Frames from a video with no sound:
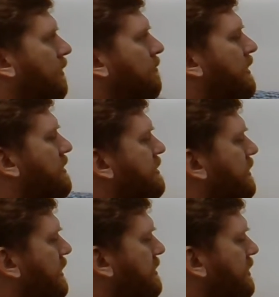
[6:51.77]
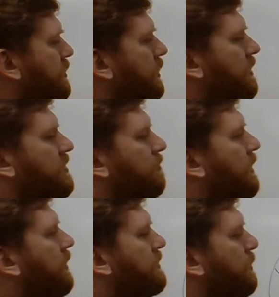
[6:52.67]
Because this is units of
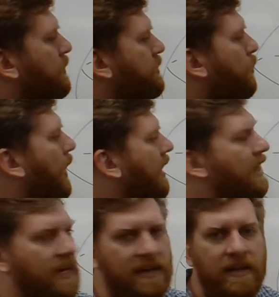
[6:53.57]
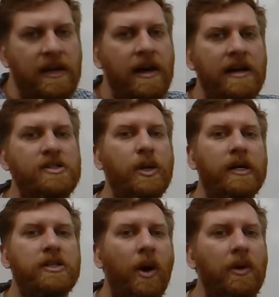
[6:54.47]
meters and we're squaring it. And so
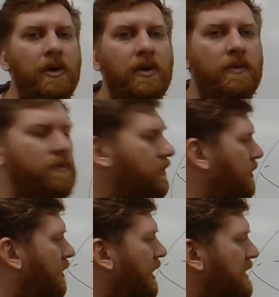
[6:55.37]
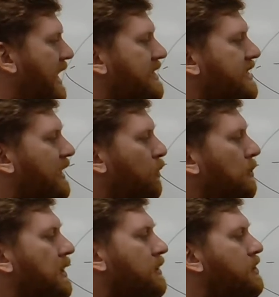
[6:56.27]
our total intensity will
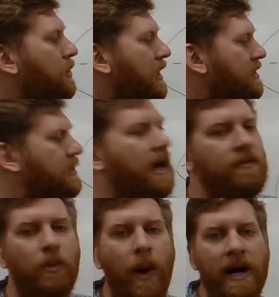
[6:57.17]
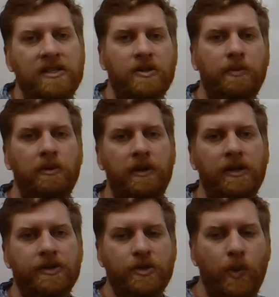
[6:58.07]
be in units of watts per
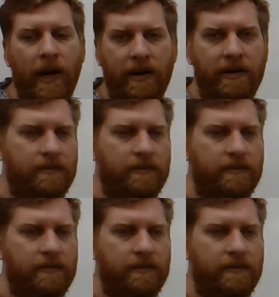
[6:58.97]
meter squared.